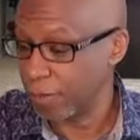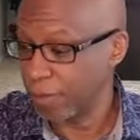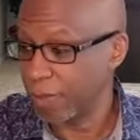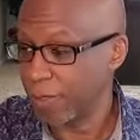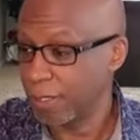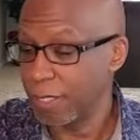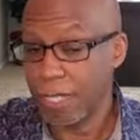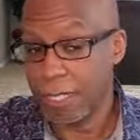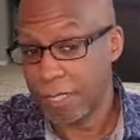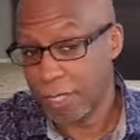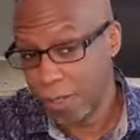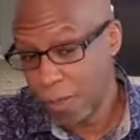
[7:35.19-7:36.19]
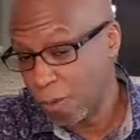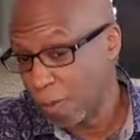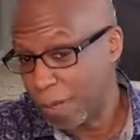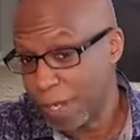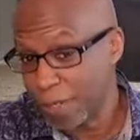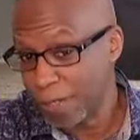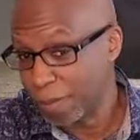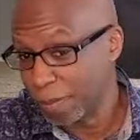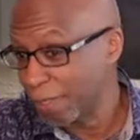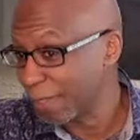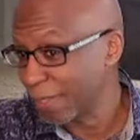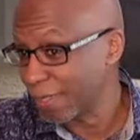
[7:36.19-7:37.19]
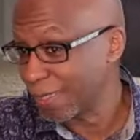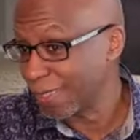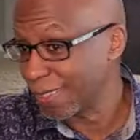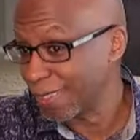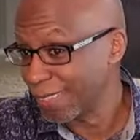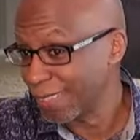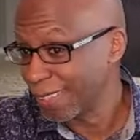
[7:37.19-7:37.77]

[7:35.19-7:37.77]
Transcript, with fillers: Yeah and then go about your business. Mm-hmm.